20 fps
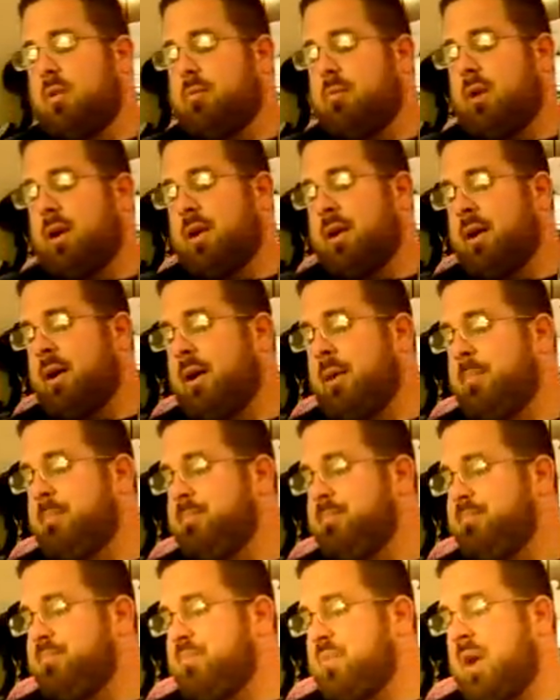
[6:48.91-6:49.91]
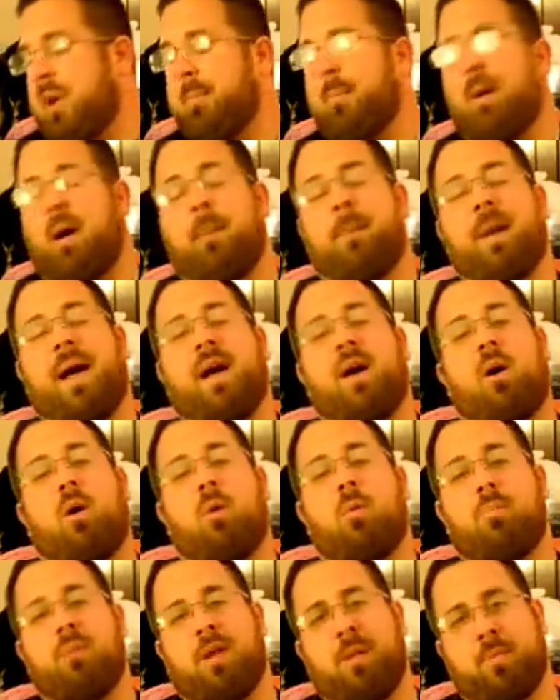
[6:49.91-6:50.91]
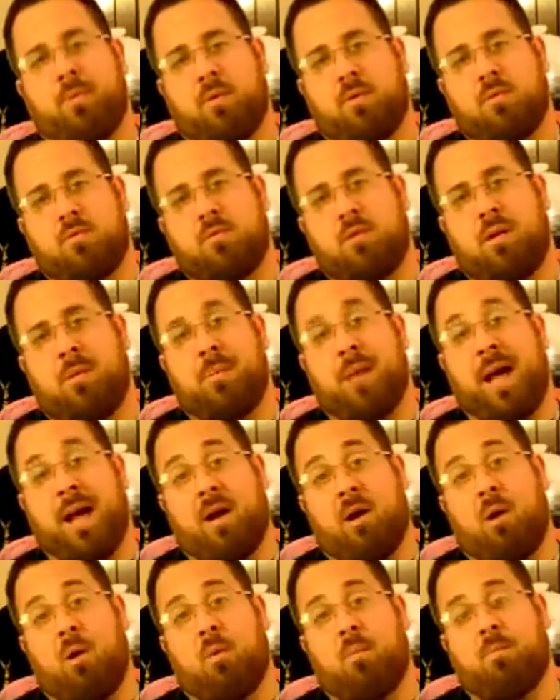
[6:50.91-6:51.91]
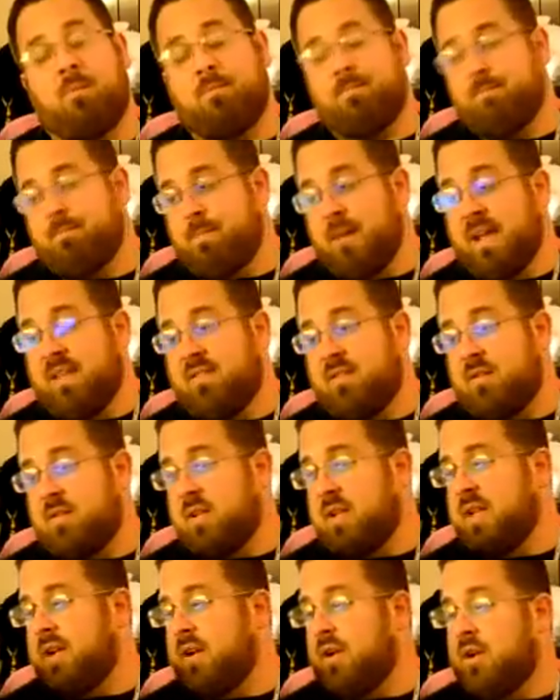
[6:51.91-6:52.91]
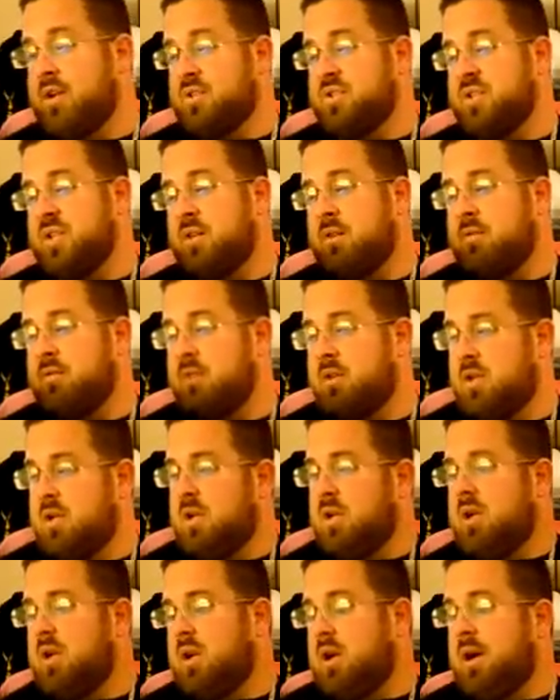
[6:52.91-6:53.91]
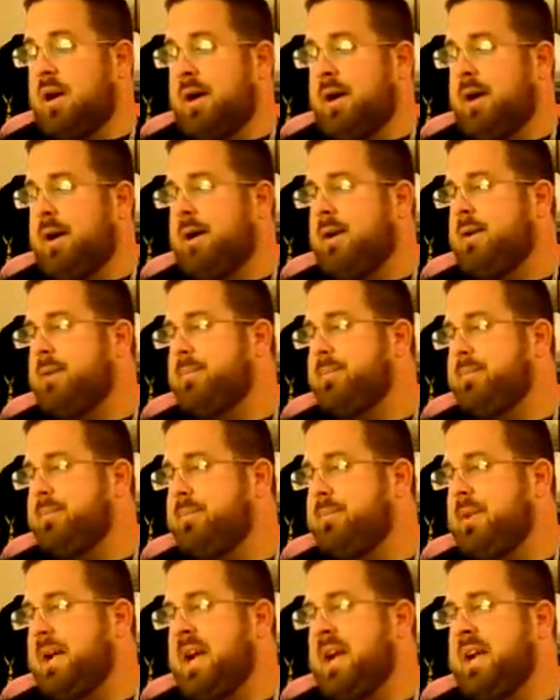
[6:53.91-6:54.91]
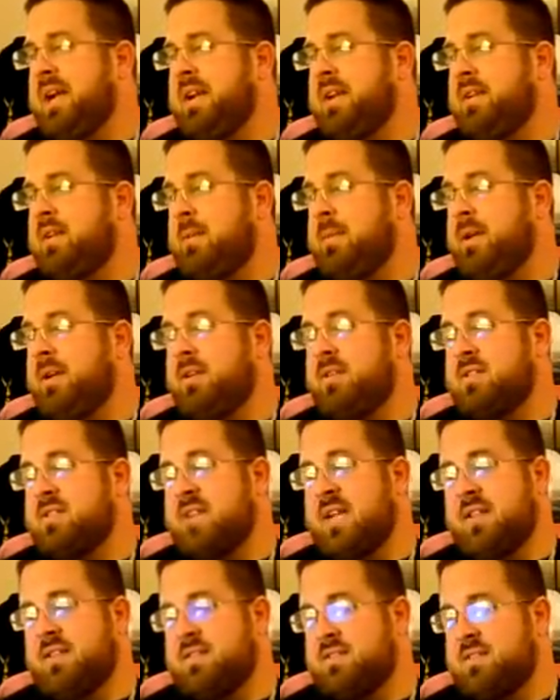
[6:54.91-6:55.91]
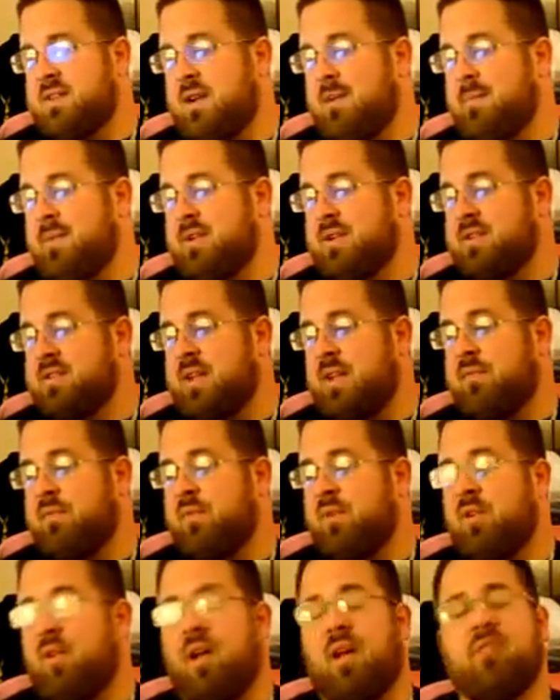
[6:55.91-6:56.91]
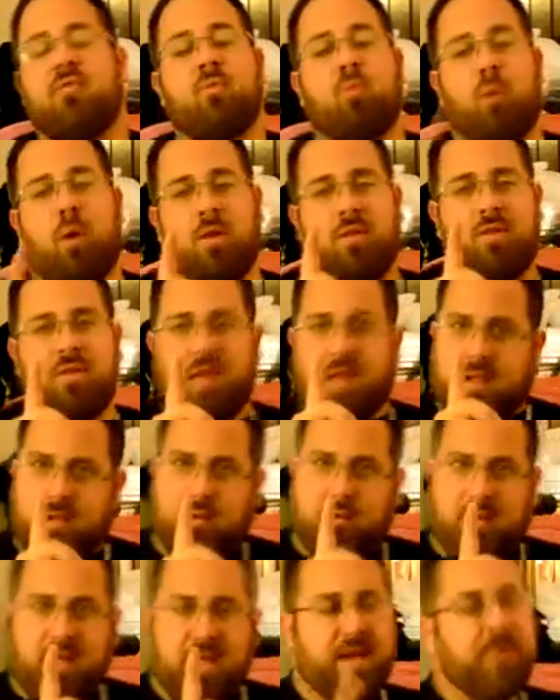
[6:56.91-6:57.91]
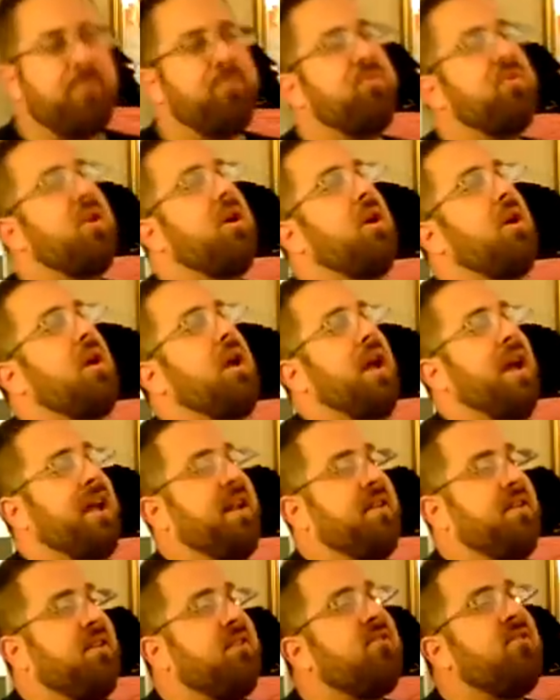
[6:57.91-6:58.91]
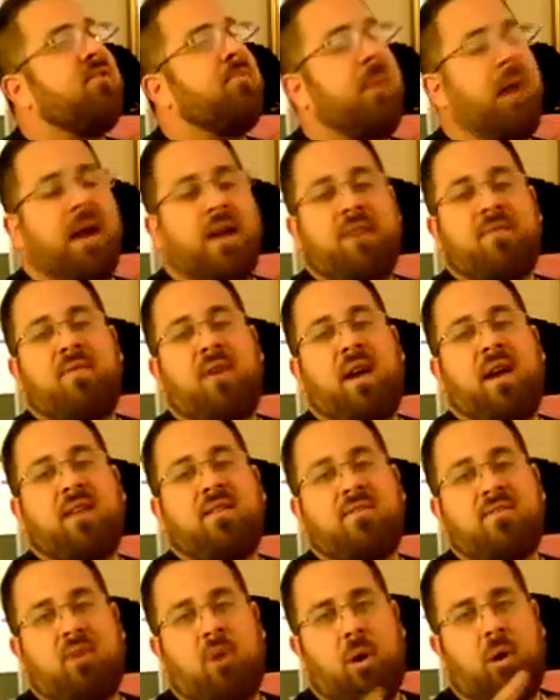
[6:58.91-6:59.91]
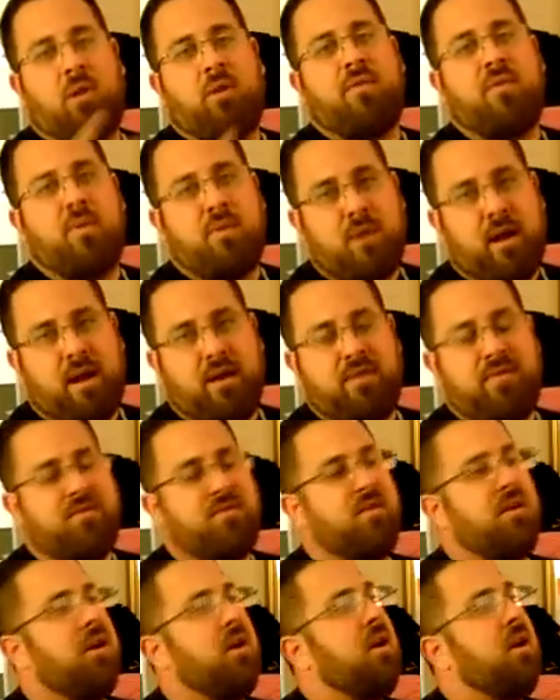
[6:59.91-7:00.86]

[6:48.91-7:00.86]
But I'm back home, people. I'm back home, basically, in a nutshell. And I'm here to stay this time because I've realized one thing, okay? And this is my advice to all of you guys.